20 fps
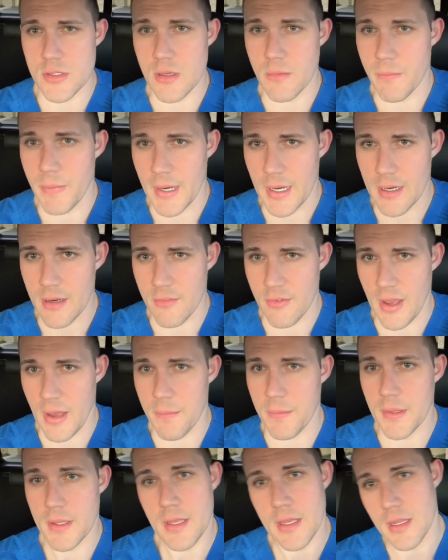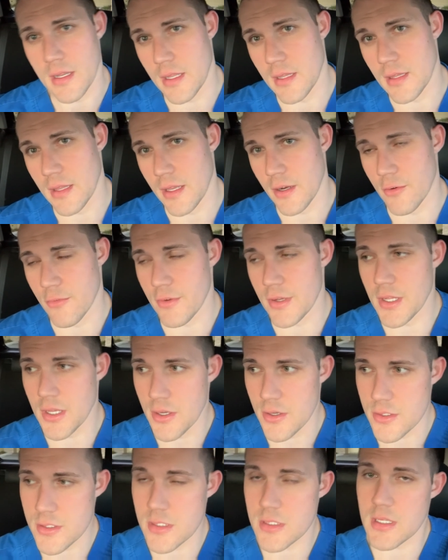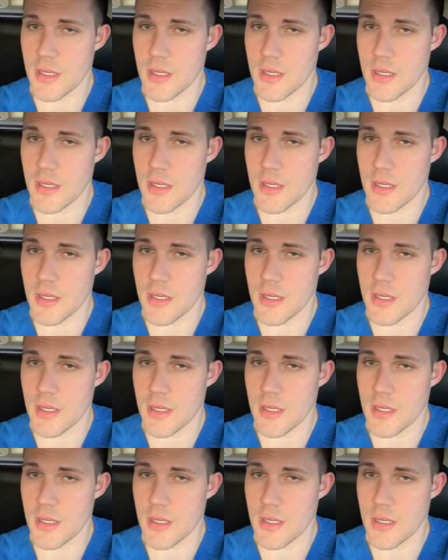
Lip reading: competitive applicant in later videos.